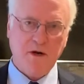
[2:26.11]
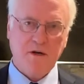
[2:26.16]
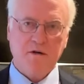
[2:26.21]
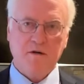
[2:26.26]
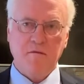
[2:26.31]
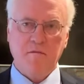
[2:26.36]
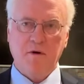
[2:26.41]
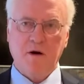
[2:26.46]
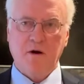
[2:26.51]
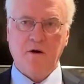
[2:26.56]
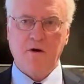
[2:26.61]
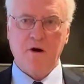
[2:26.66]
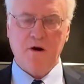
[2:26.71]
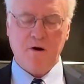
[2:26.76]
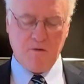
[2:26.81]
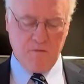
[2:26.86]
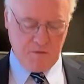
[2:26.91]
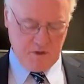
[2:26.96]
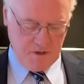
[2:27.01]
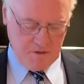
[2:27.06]
to bear
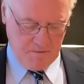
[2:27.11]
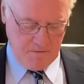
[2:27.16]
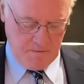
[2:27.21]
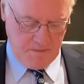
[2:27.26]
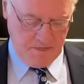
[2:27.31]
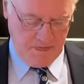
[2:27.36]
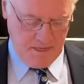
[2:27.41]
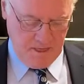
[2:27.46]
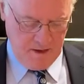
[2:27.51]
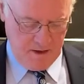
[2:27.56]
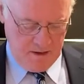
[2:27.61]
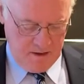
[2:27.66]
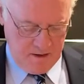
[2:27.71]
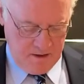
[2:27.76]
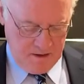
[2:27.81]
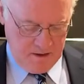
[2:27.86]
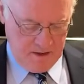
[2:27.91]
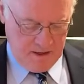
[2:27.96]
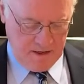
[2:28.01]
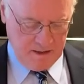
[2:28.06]
arms?
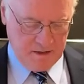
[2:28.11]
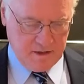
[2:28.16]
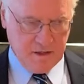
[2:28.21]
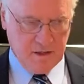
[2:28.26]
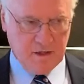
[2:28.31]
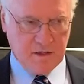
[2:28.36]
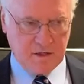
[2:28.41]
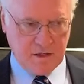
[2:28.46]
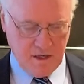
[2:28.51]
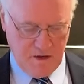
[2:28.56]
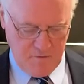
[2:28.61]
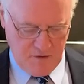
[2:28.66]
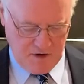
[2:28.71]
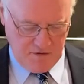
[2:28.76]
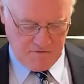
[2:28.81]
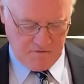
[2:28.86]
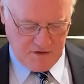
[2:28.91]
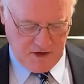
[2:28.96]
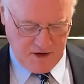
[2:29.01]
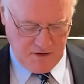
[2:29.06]
I did see my
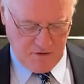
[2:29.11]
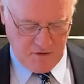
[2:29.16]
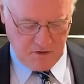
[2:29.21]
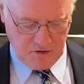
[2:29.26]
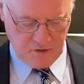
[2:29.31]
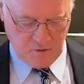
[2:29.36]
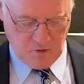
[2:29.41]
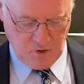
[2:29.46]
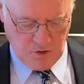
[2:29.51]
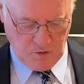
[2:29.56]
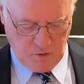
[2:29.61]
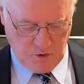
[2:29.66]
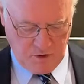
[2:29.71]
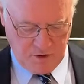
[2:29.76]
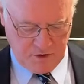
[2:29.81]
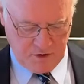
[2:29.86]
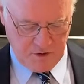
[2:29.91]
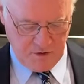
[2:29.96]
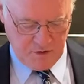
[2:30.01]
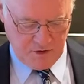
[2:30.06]
father's World War
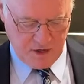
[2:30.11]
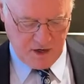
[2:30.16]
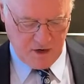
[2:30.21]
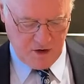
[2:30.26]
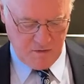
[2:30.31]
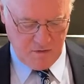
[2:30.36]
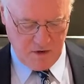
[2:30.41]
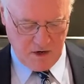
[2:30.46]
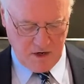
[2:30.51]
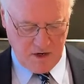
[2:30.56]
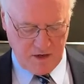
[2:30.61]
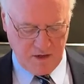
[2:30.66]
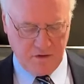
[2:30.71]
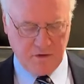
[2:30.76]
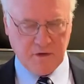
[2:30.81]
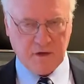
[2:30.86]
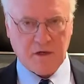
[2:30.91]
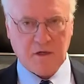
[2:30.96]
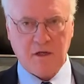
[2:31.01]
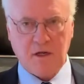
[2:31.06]
II carbine in
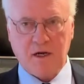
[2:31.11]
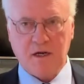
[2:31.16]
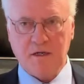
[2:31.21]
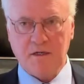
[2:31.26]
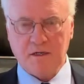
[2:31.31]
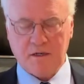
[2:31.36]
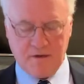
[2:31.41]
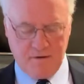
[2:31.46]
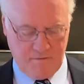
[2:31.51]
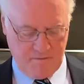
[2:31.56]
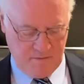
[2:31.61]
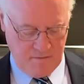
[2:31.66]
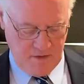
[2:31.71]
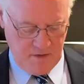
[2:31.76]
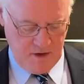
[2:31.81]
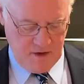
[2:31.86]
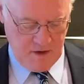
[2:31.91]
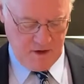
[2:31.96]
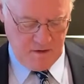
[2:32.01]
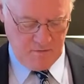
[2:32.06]
the closet,
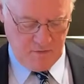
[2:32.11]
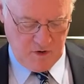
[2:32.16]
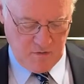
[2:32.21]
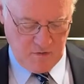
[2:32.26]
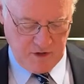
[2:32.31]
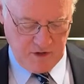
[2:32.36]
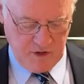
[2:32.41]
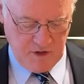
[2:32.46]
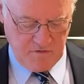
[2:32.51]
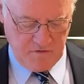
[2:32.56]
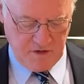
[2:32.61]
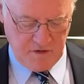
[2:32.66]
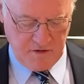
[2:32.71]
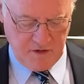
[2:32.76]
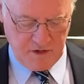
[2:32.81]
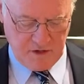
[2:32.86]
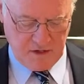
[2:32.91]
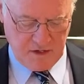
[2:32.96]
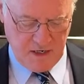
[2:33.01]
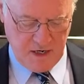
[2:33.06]
but we lived in the
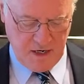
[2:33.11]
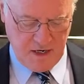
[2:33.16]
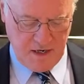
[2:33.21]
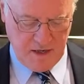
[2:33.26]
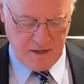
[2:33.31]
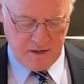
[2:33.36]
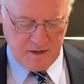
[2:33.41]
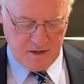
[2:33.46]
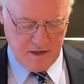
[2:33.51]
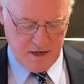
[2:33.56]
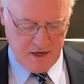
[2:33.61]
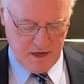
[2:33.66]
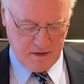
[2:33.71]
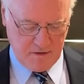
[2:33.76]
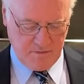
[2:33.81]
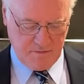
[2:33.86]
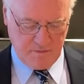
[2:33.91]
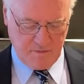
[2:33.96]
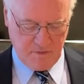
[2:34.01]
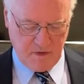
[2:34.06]
city and did
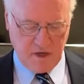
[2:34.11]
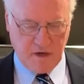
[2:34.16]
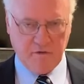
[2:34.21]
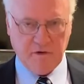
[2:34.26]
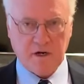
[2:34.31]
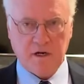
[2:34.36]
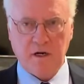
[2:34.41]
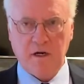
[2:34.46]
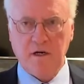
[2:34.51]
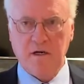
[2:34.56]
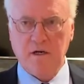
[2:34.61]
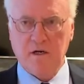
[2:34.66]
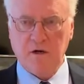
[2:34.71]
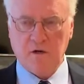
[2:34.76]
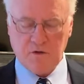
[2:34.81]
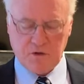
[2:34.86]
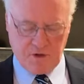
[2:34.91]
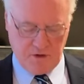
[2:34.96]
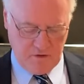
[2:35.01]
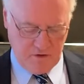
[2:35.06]
not have a gun
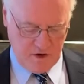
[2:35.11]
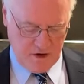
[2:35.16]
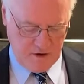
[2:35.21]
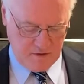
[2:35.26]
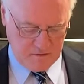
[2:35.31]
culture there.